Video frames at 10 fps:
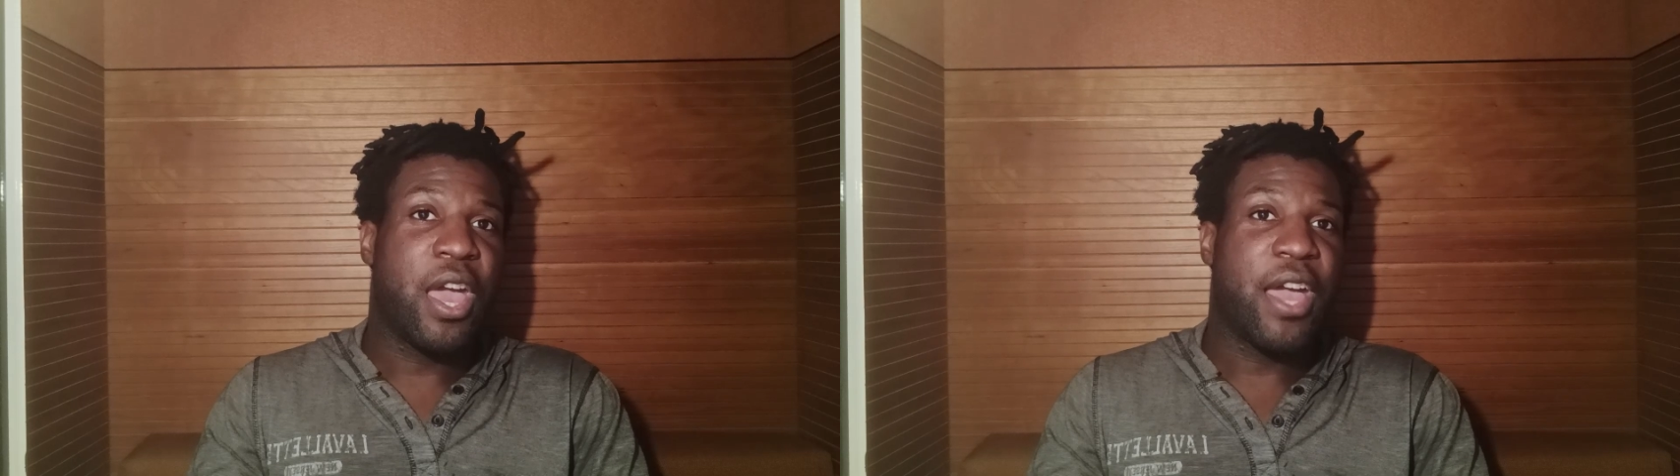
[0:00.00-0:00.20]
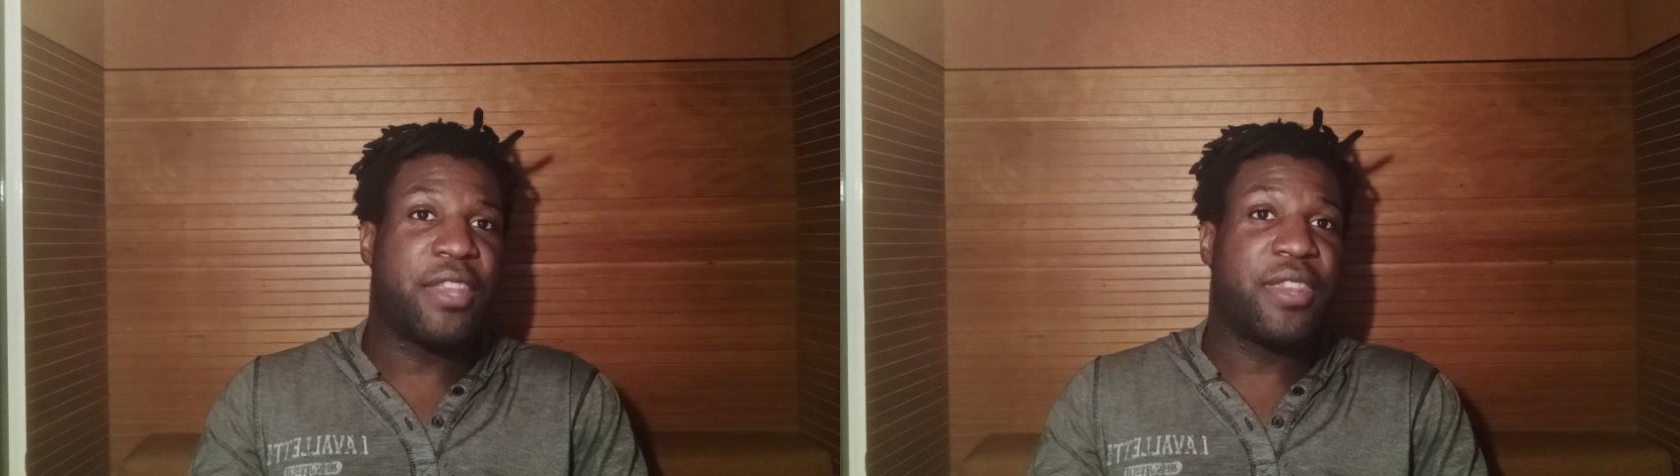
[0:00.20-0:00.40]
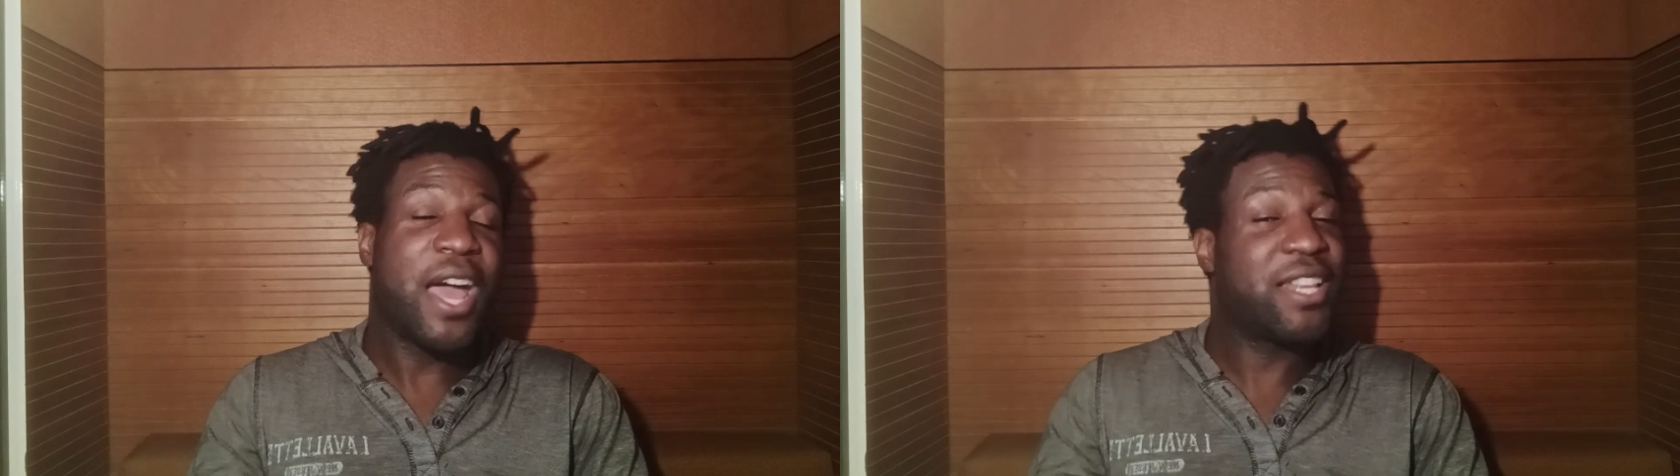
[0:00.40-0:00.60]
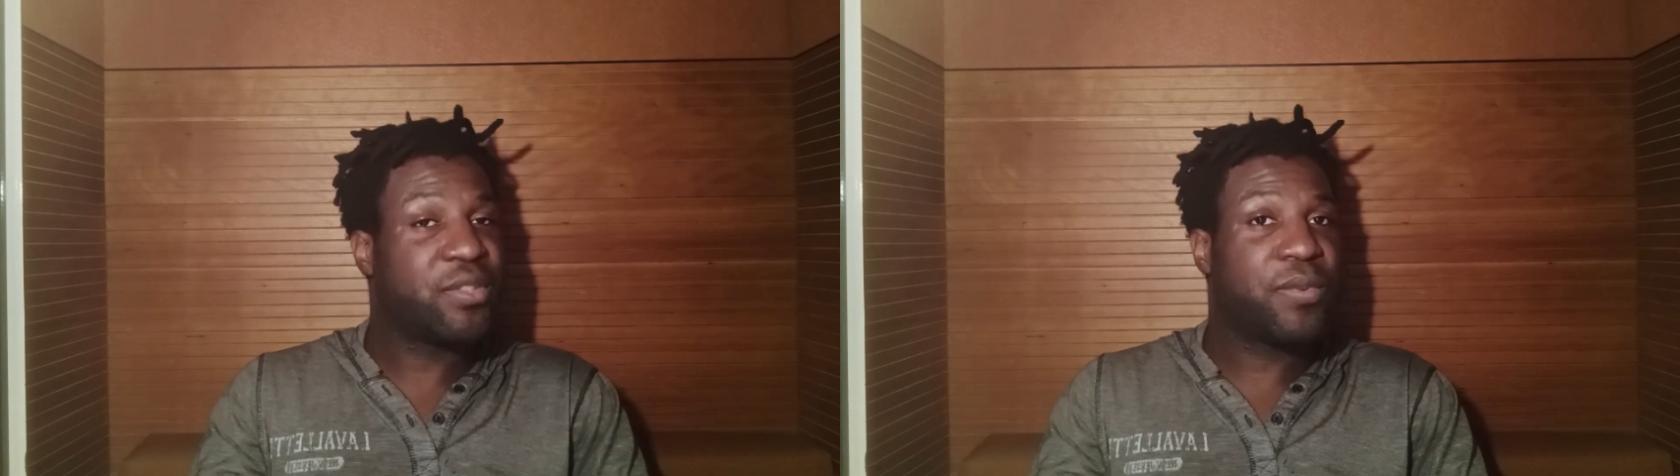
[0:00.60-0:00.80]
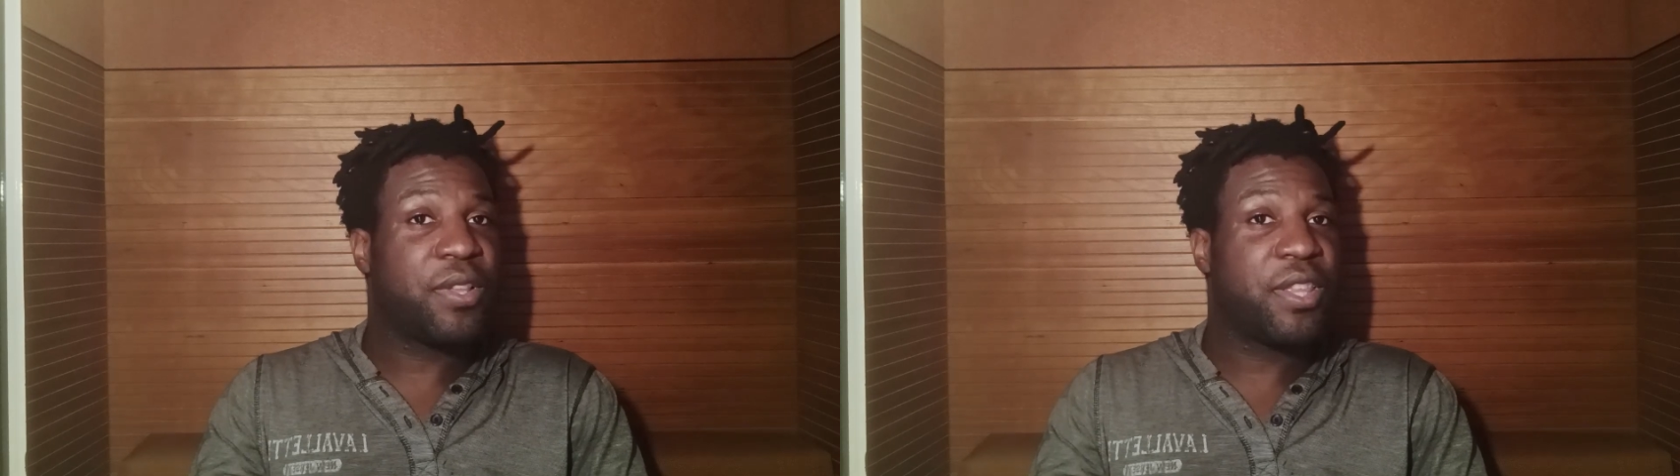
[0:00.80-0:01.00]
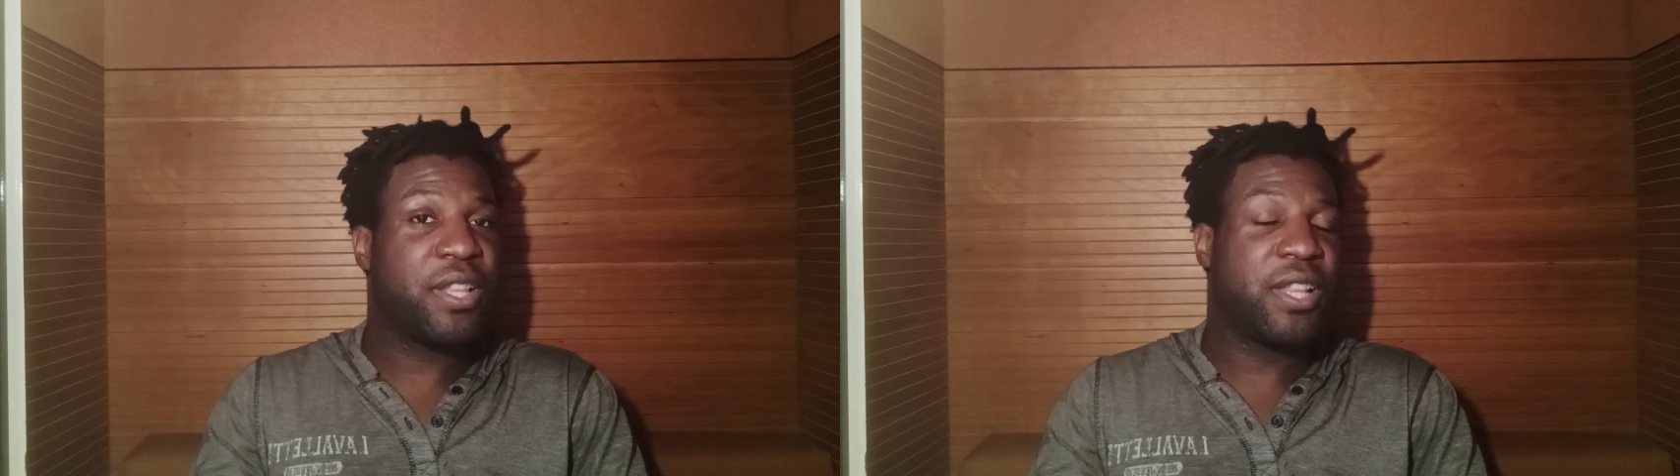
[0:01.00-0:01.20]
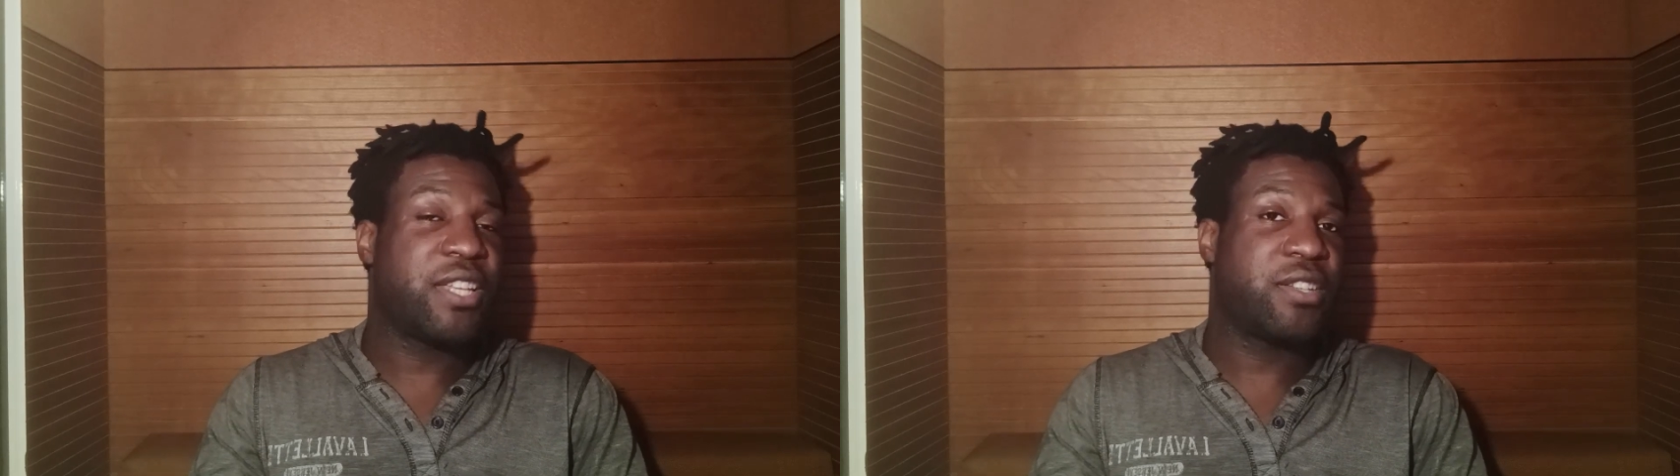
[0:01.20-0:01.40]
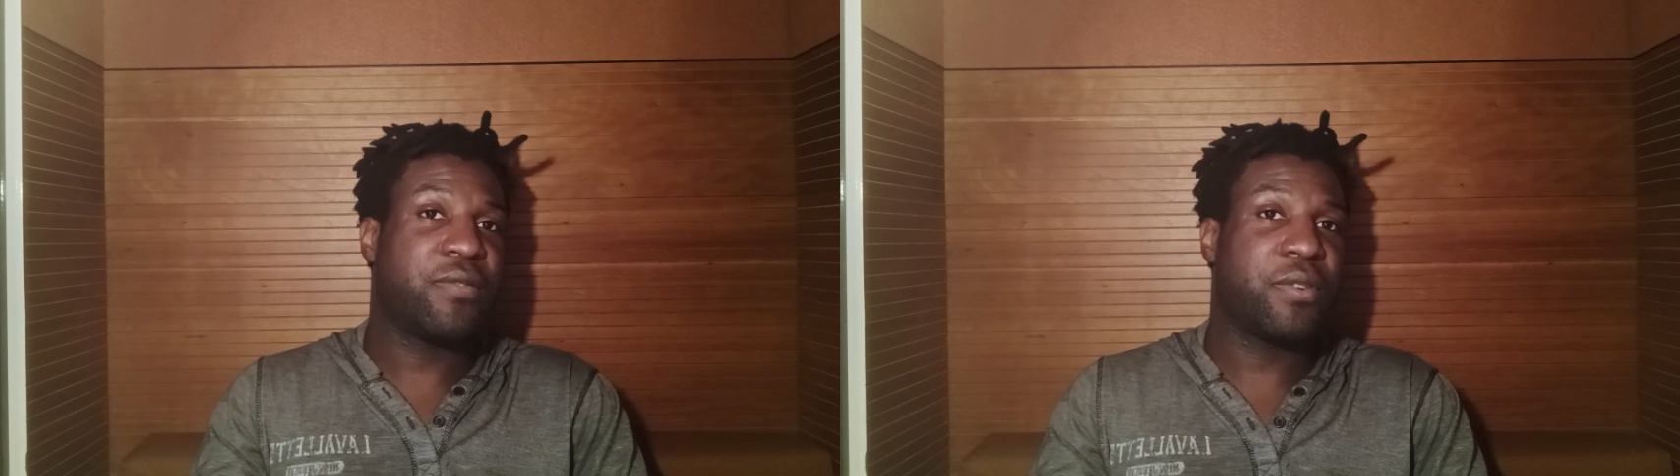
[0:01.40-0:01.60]
And that's really the
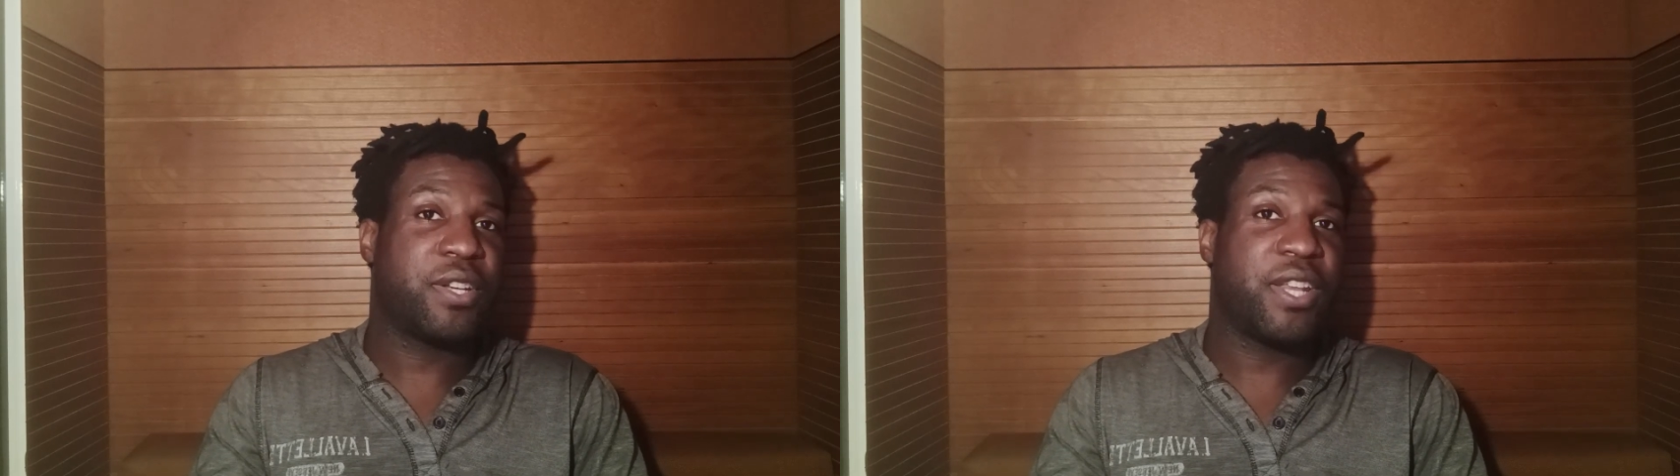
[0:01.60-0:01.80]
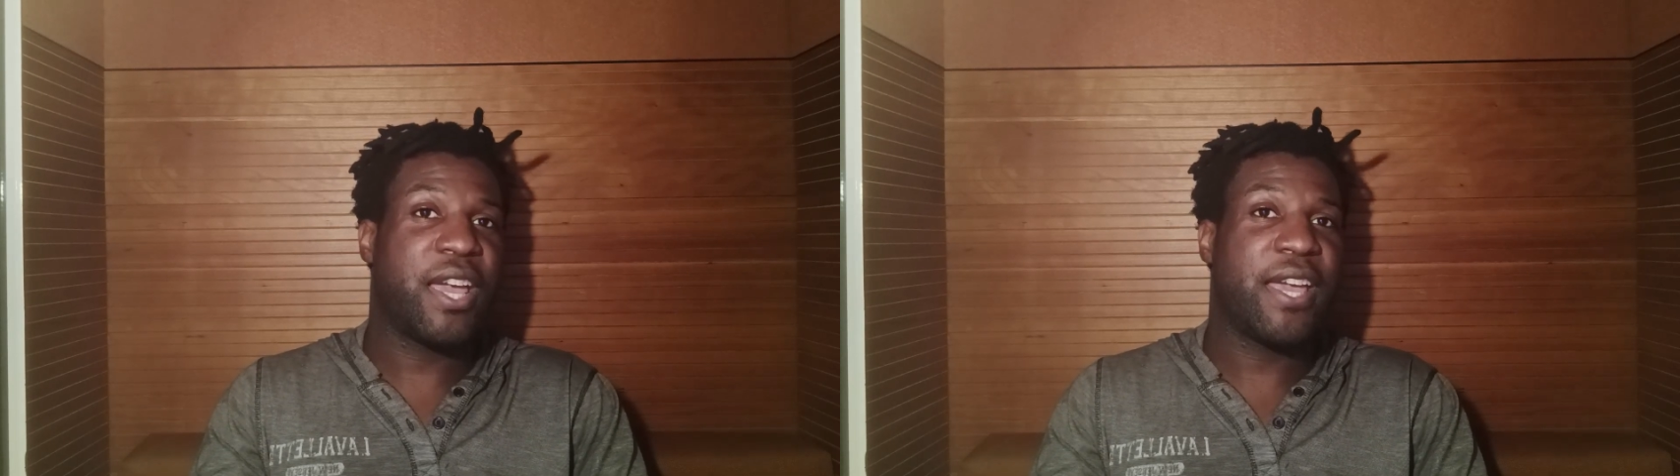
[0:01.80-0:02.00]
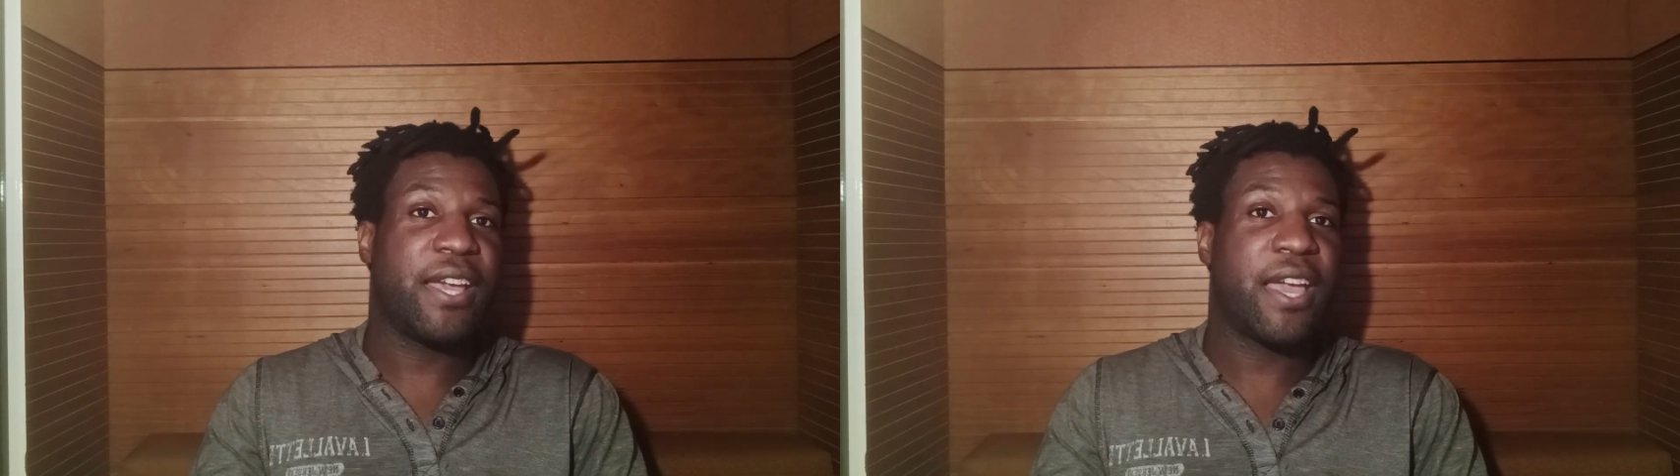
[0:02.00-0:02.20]
lesson for today.